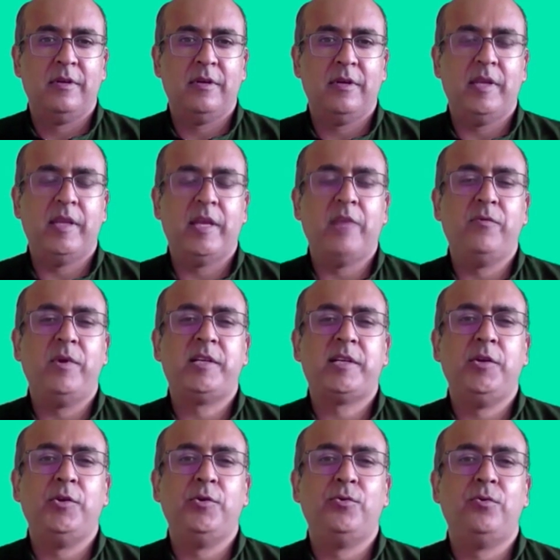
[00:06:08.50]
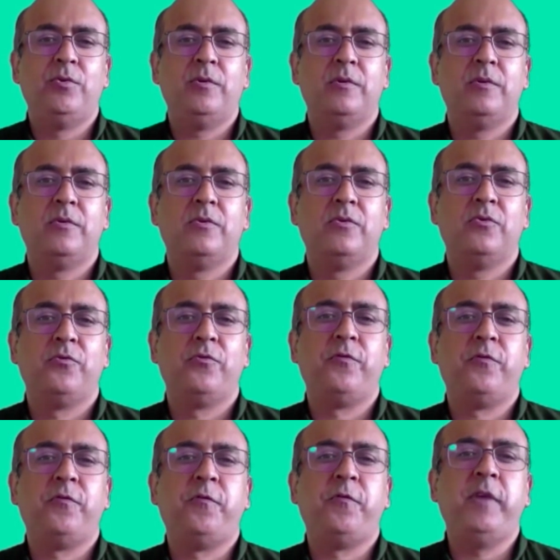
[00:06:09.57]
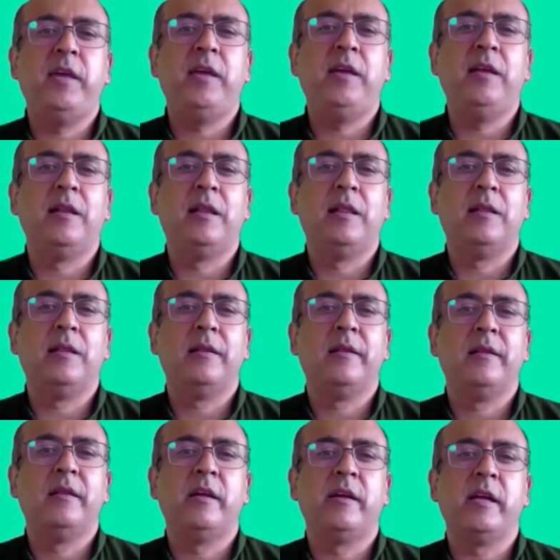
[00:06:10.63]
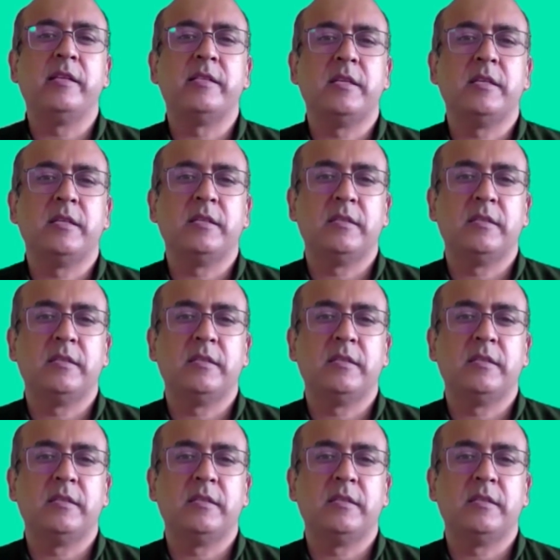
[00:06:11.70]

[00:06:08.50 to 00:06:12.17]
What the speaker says: And then will tell you, feel the resin.